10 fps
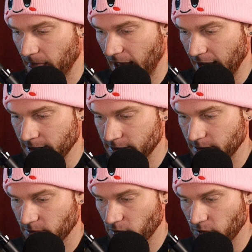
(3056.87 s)
And
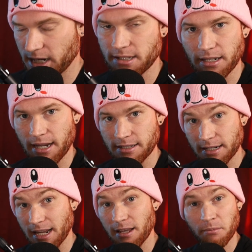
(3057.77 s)
recently I said
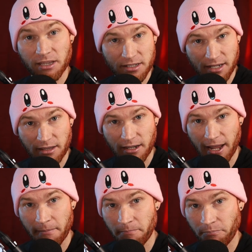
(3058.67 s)
to him and this other
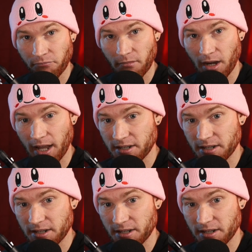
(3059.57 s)
guy, I